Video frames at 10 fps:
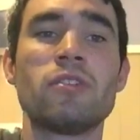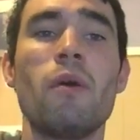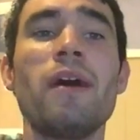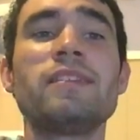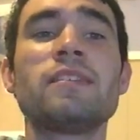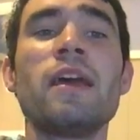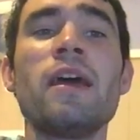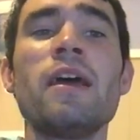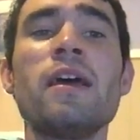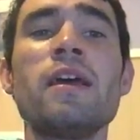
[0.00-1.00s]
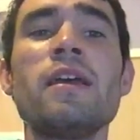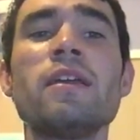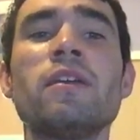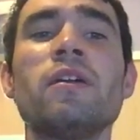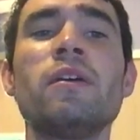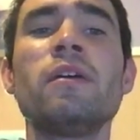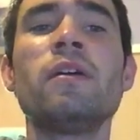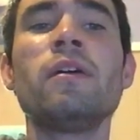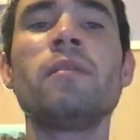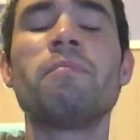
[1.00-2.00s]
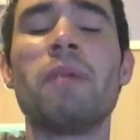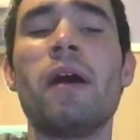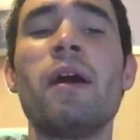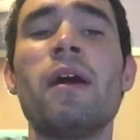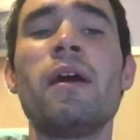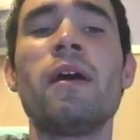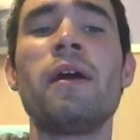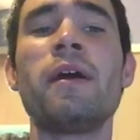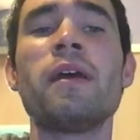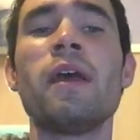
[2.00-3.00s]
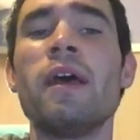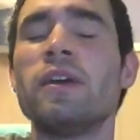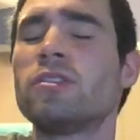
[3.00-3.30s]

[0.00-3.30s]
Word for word: So I say goodbye,